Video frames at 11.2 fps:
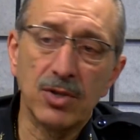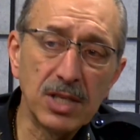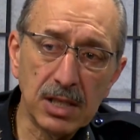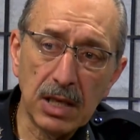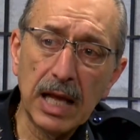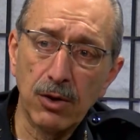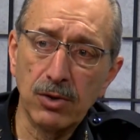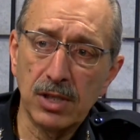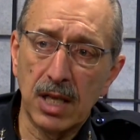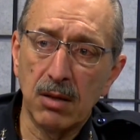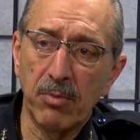So this, like you
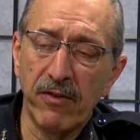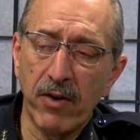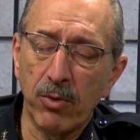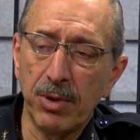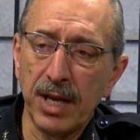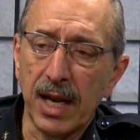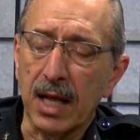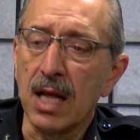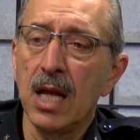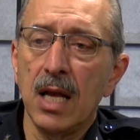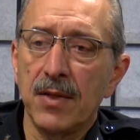said in the very beginning,
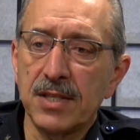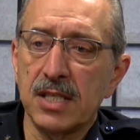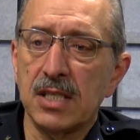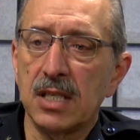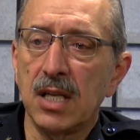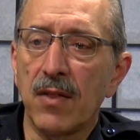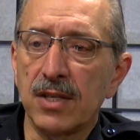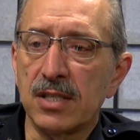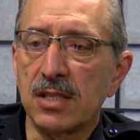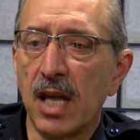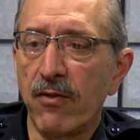this is another
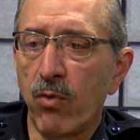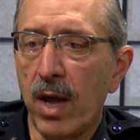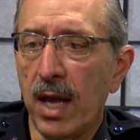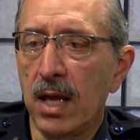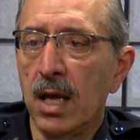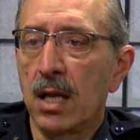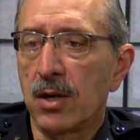safe way